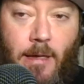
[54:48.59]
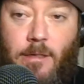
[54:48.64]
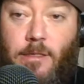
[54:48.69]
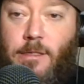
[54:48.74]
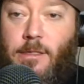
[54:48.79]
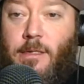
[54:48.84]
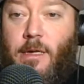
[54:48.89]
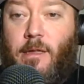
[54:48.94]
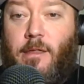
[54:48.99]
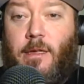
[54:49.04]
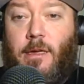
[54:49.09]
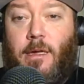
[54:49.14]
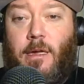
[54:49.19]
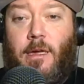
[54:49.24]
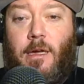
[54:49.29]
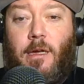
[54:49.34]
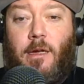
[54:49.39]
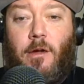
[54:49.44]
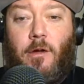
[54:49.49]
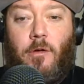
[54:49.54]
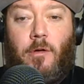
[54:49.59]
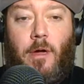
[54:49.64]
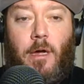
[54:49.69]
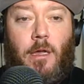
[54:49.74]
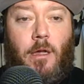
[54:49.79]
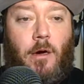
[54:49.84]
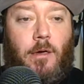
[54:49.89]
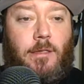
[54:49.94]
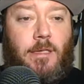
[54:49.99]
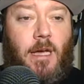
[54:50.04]
just nothing here
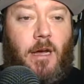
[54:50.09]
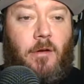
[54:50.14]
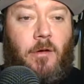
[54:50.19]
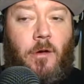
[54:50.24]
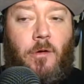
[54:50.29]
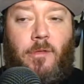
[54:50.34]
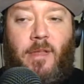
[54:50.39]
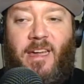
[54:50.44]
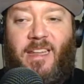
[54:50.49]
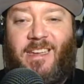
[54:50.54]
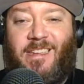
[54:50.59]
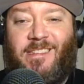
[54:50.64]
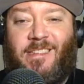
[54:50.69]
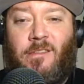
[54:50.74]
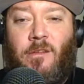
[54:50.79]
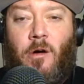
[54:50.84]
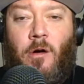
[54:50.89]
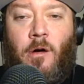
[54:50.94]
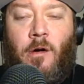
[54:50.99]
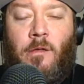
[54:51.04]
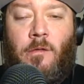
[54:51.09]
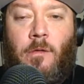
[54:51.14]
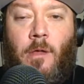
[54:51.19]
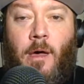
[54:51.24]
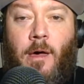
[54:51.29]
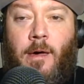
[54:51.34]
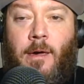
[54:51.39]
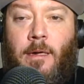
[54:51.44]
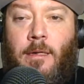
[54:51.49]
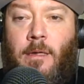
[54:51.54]
in Ontario that isn't
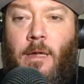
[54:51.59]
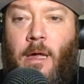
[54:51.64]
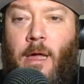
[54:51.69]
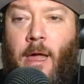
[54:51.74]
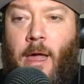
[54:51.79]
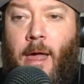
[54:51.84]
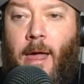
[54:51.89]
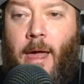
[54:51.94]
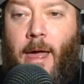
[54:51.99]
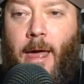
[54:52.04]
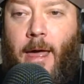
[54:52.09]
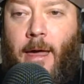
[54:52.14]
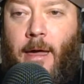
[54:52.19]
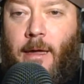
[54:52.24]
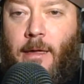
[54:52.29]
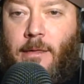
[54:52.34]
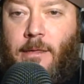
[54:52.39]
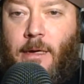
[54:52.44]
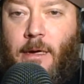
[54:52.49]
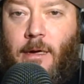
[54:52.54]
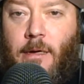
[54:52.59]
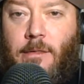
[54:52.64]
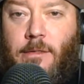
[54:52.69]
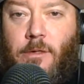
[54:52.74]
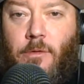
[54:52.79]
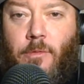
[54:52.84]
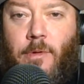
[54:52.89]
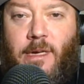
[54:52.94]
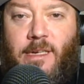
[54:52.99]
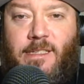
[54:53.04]
online. And
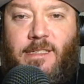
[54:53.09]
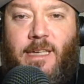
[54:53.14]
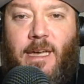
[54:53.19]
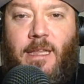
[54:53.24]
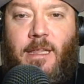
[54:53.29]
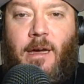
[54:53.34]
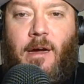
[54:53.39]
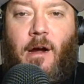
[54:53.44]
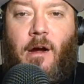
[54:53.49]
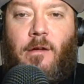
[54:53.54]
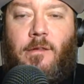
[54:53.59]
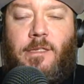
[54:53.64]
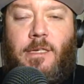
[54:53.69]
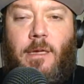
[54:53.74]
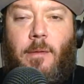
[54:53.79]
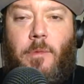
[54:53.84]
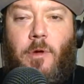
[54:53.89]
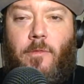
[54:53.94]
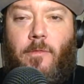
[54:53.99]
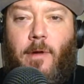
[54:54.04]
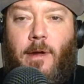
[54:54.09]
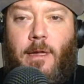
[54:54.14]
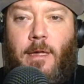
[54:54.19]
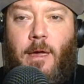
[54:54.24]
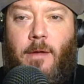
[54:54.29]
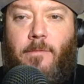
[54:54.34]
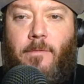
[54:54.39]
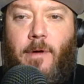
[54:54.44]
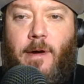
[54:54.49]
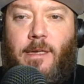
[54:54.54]
so when I say that, RCW
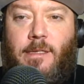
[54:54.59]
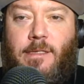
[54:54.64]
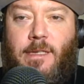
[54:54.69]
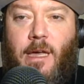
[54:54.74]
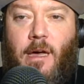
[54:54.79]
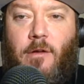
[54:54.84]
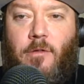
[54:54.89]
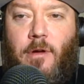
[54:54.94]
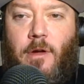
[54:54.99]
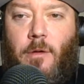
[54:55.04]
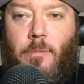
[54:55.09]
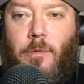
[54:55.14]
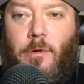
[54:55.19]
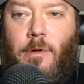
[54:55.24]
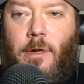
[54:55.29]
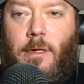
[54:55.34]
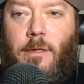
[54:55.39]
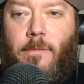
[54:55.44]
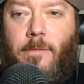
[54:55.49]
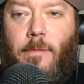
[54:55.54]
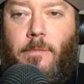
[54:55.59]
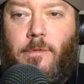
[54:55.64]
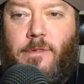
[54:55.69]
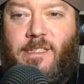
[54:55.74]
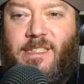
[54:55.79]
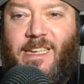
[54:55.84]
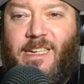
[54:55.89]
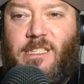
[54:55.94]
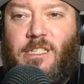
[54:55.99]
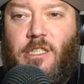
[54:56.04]
Friday Night Fights, Calgary, Alberta, November
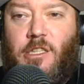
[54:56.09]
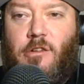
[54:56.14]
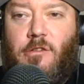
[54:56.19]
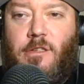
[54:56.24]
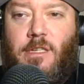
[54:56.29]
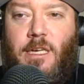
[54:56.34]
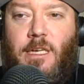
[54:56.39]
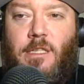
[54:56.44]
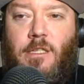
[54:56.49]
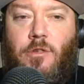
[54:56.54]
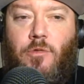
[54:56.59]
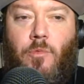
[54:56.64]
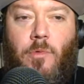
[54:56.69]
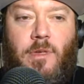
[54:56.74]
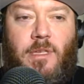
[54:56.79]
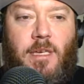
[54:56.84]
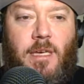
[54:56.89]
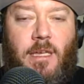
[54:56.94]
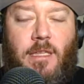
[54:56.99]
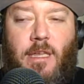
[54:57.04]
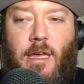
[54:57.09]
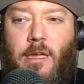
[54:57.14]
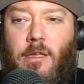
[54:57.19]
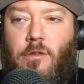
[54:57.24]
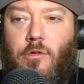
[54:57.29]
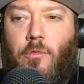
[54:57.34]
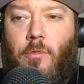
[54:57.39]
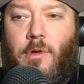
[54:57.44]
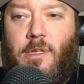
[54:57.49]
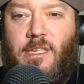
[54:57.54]
6th, 13th, 20th,
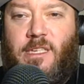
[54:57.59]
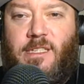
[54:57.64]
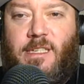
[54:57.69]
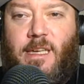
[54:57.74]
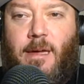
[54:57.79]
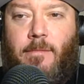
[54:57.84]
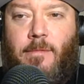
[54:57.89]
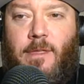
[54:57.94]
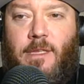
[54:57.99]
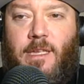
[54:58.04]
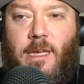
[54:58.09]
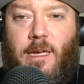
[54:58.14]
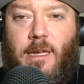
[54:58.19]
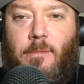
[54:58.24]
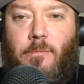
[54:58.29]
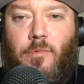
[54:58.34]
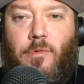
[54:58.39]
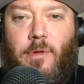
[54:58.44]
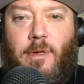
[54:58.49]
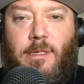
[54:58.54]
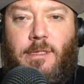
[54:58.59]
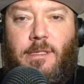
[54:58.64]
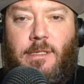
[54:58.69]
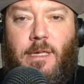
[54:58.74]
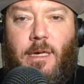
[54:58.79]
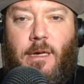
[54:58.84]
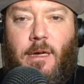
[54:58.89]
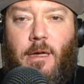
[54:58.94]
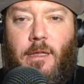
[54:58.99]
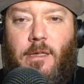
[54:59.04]
and 27th taking place
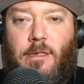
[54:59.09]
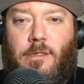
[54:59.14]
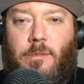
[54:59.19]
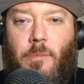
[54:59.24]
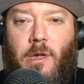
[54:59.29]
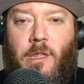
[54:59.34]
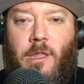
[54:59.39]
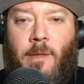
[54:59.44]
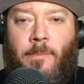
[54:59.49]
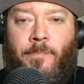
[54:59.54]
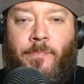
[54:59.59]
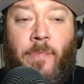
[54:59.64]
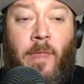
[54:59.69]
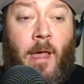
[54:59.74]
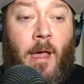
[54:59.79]
this month.